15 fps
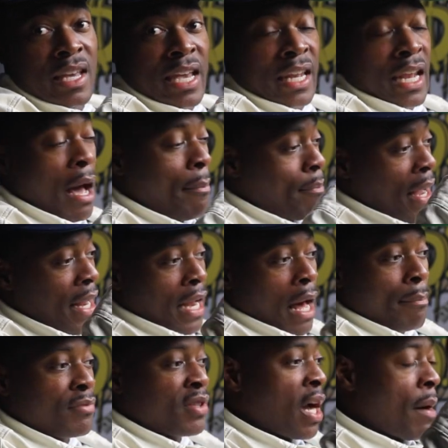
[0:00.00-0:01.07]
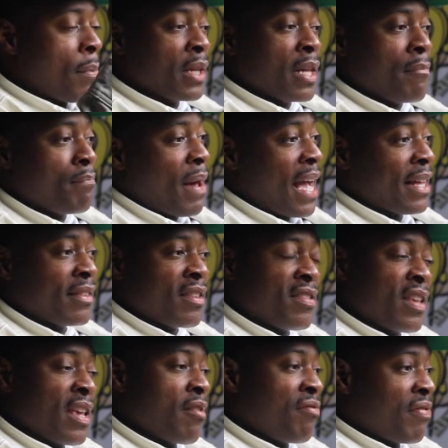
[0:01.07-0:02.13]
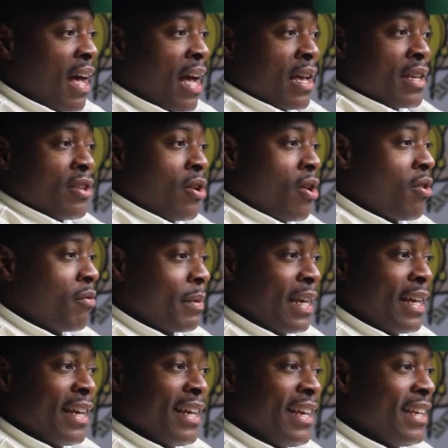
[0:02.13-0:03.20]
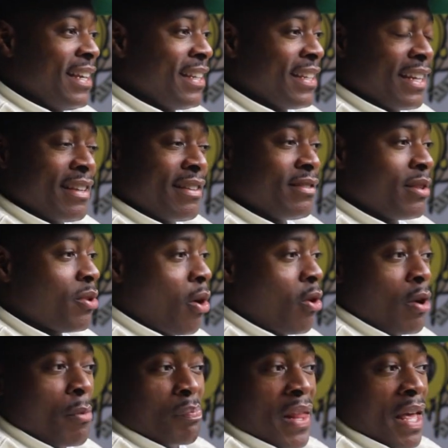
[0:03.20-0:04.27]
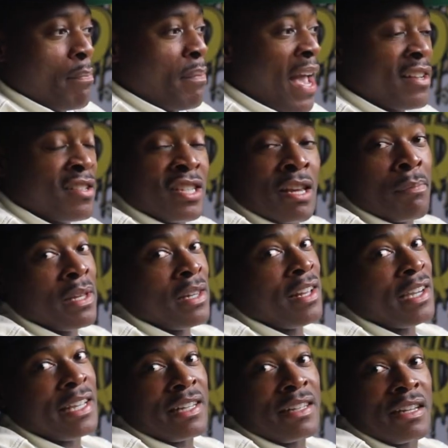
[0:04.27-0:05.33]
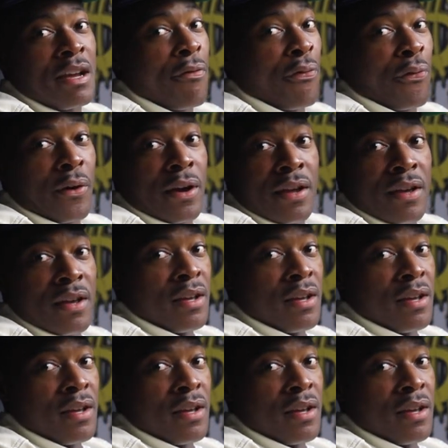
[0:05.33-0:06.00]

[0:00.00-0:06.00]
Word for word: And I'm and I'm doubling back to see if I, you know, you know, on the playback should be looking different.